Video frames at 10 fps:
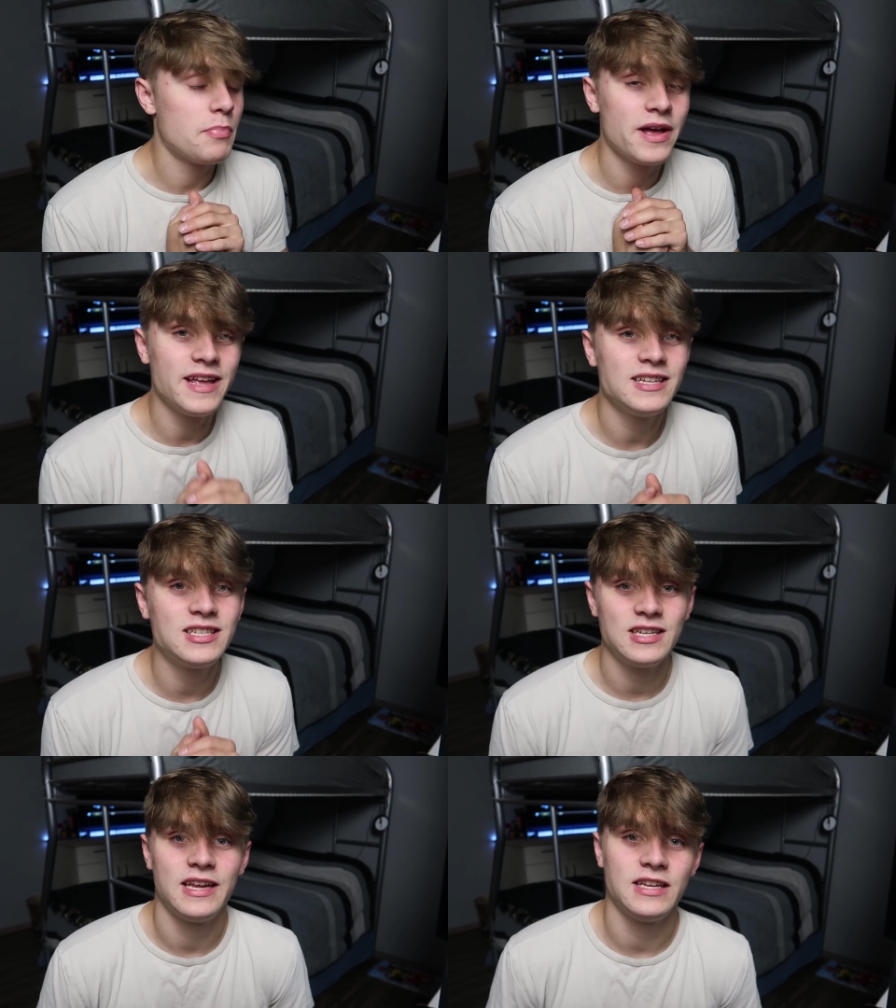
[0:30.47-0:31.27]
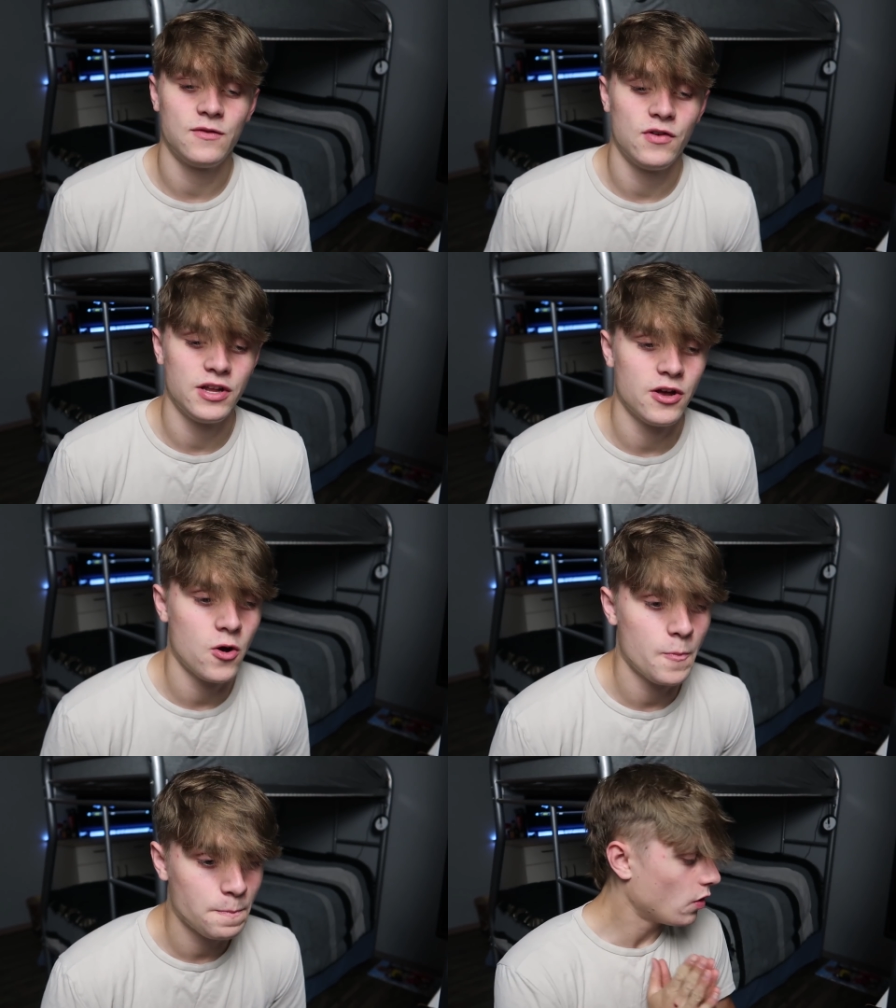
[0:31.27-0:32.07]
But in today's
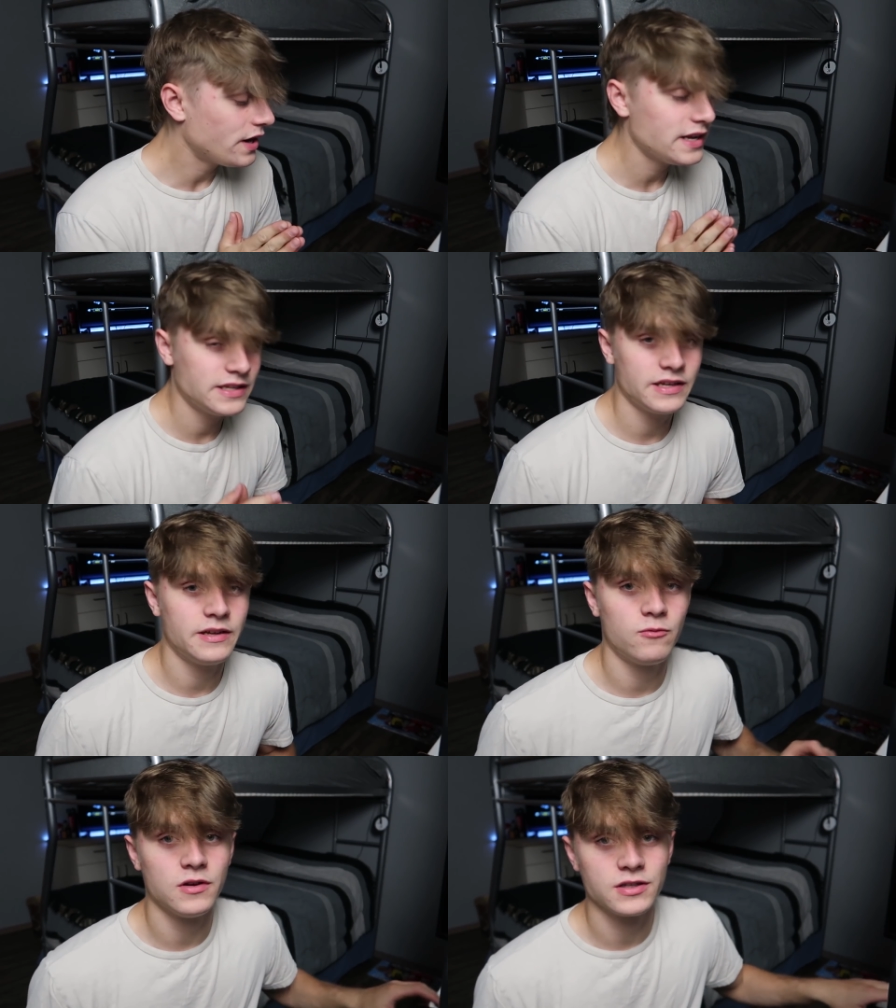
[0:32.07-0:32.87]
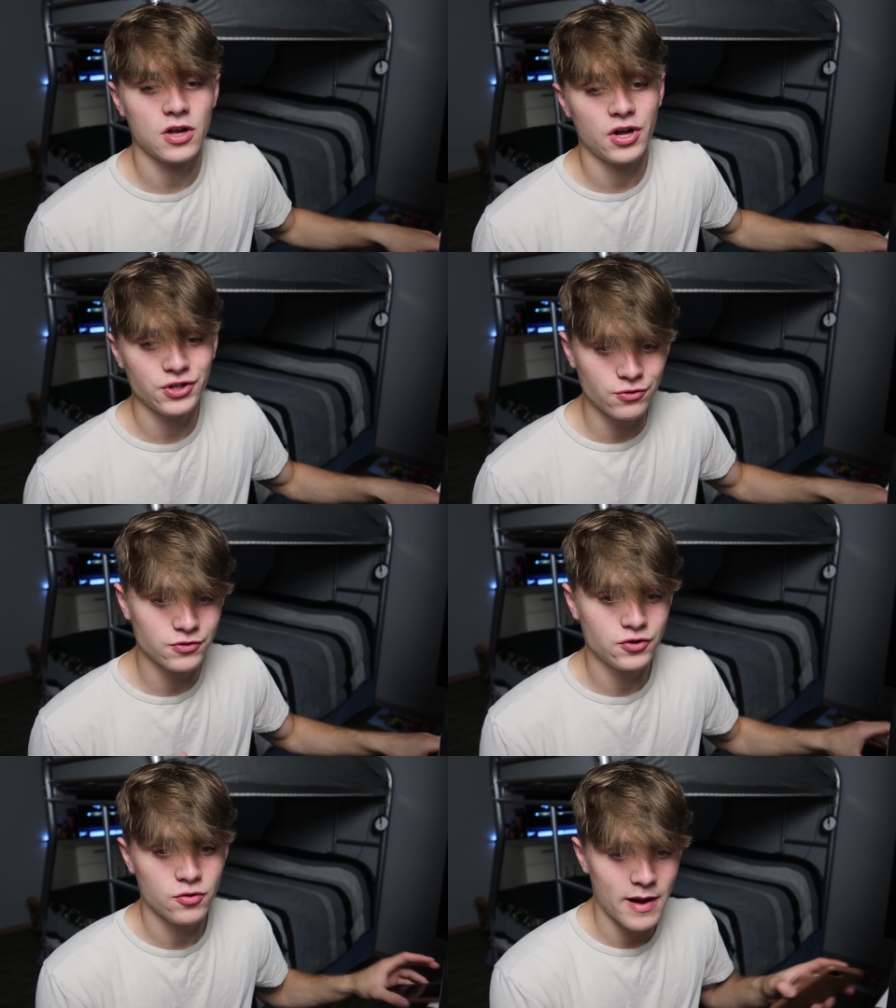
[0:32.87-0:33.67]
video, what I did was on
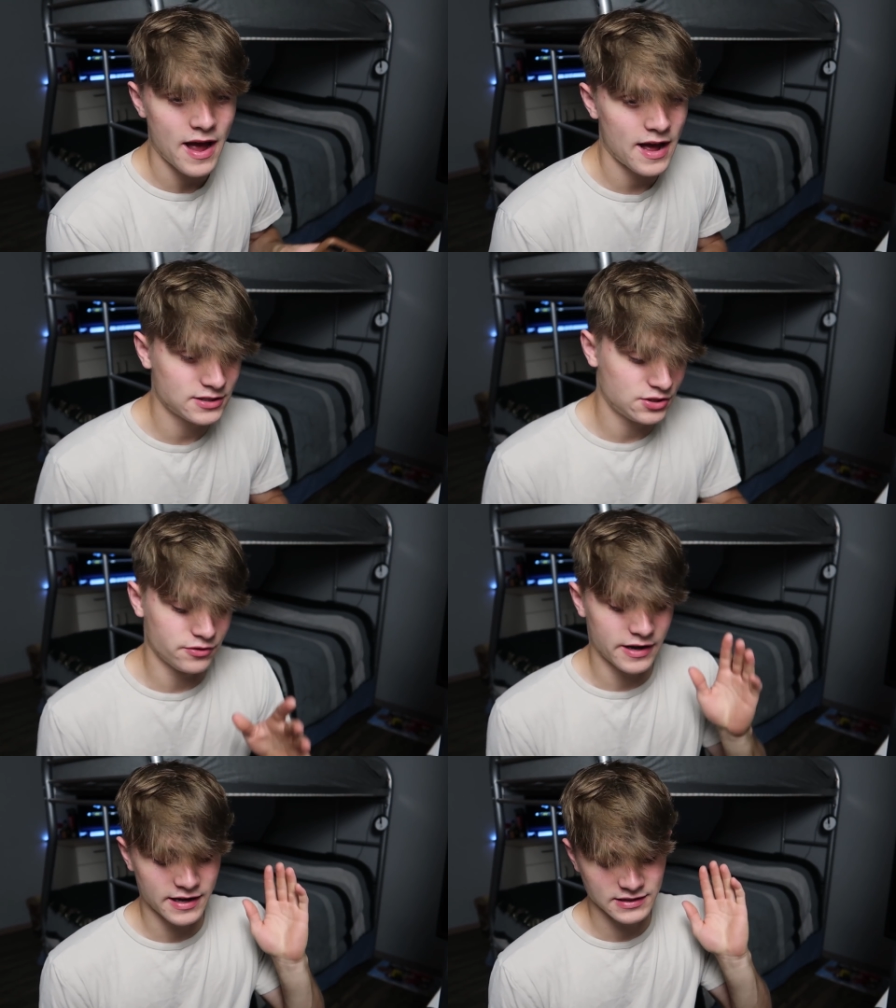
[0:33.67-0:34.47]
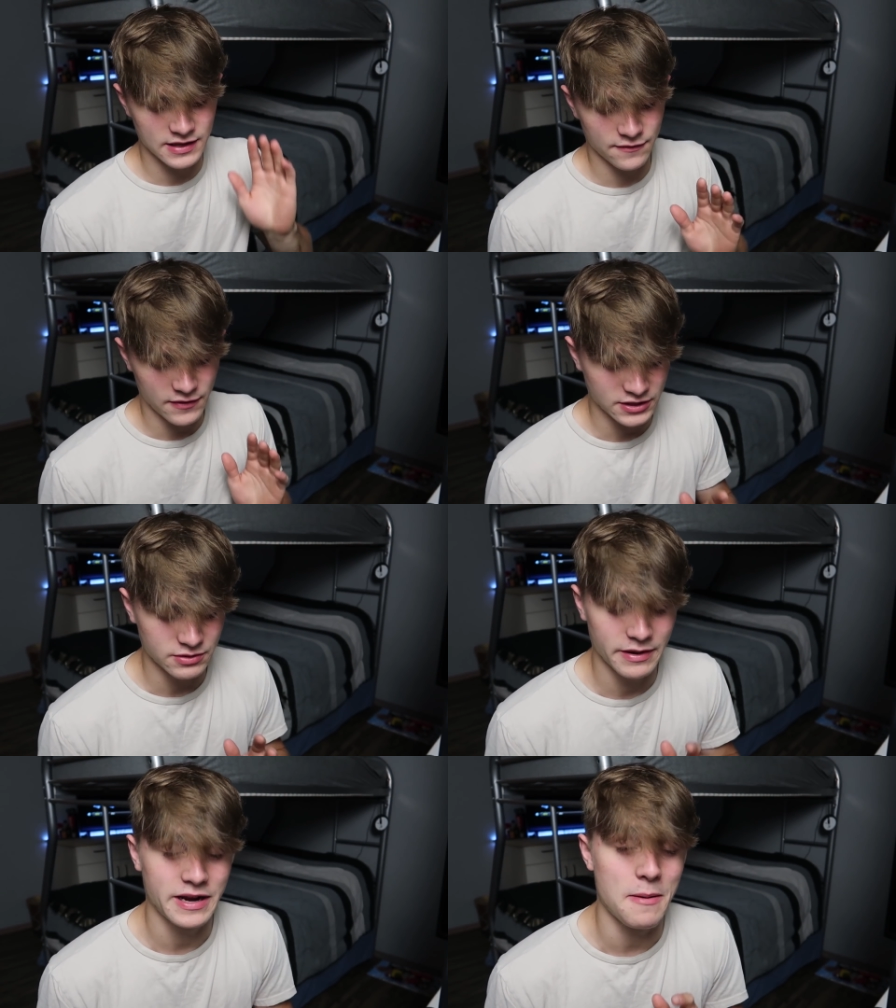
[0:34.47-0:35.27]
YouTube, I asked you guys if I
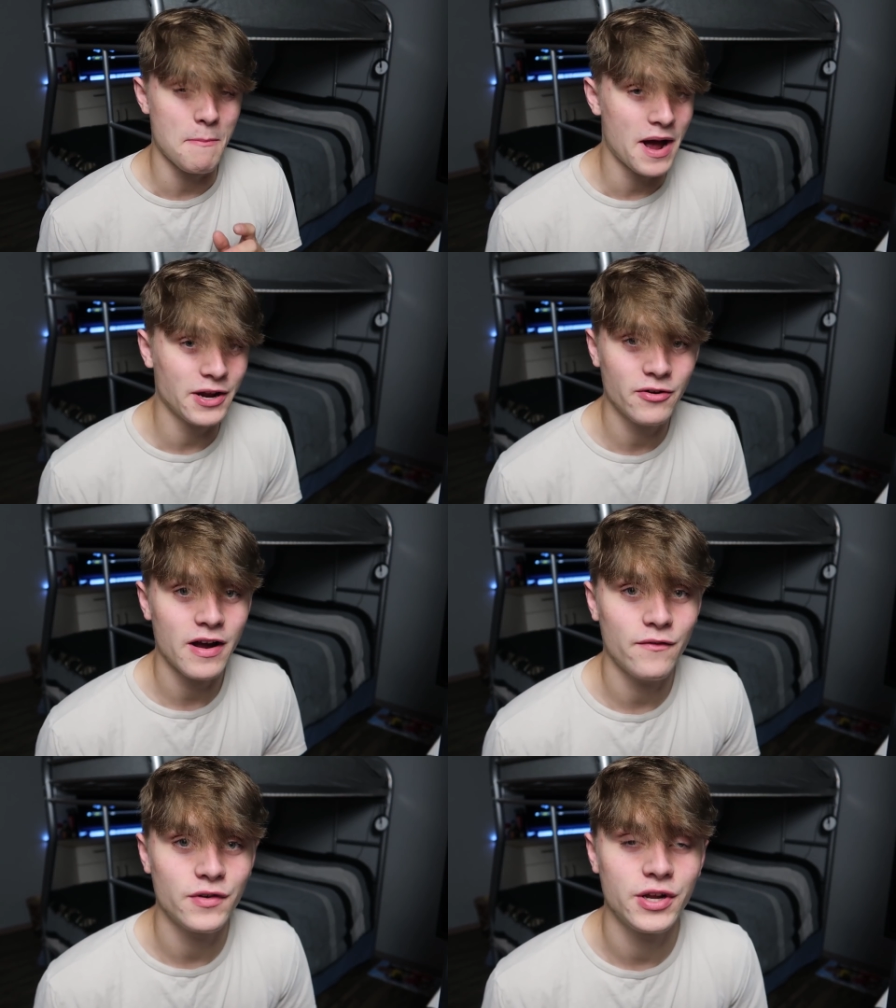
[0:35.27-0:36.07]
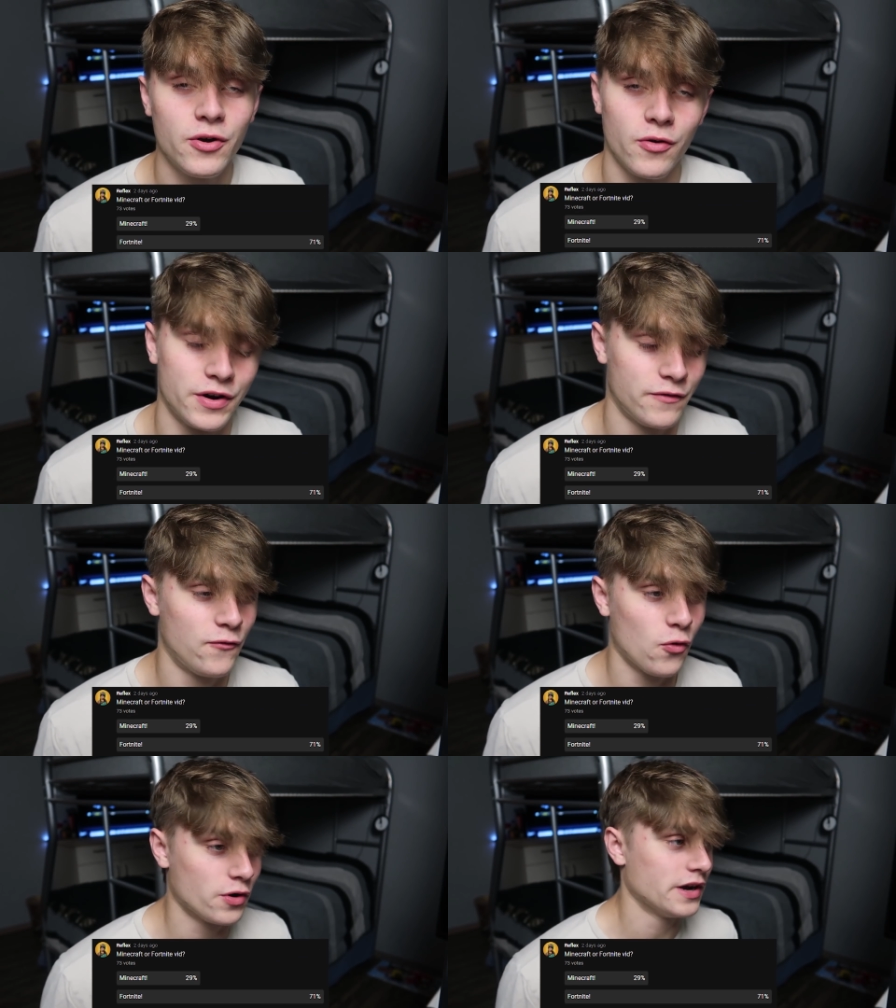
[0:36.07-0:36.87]
should make a Minecraft video or a
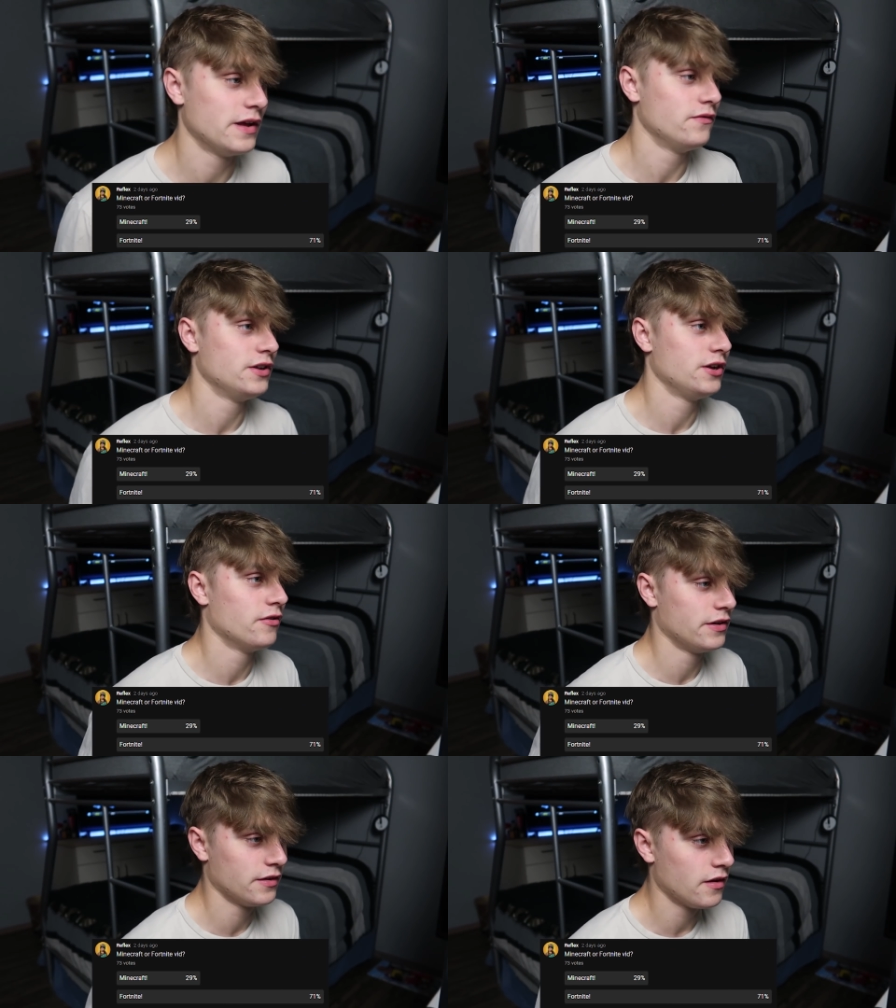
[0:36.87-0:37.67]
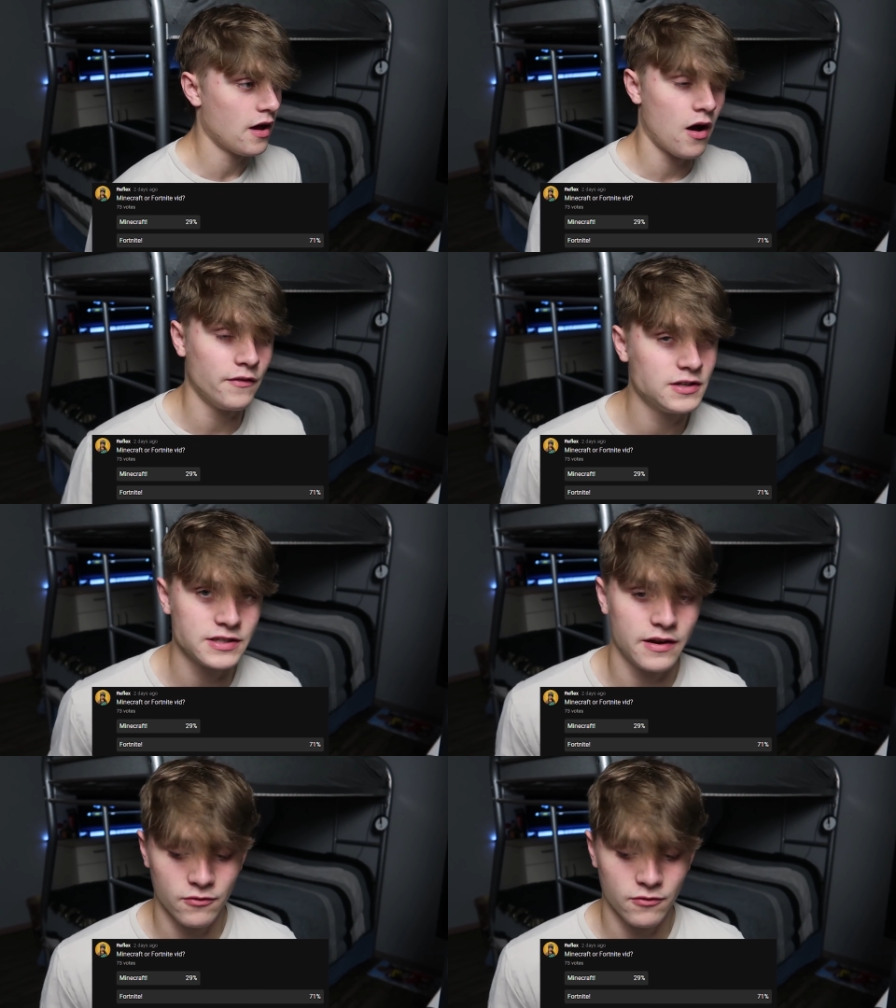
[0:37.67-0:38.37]
Fortnite video, and obviously